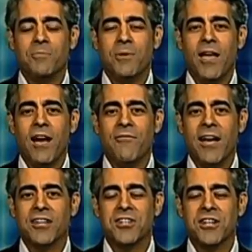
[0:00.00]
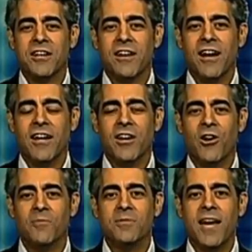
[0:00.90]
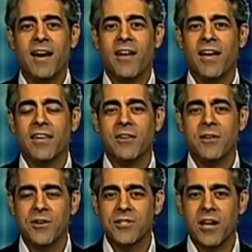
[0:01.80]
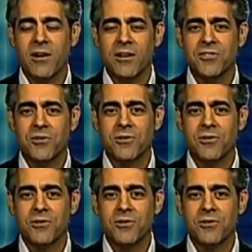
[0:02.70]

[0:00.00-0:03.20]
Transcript: playoff action here on Hometown High-Q. in the late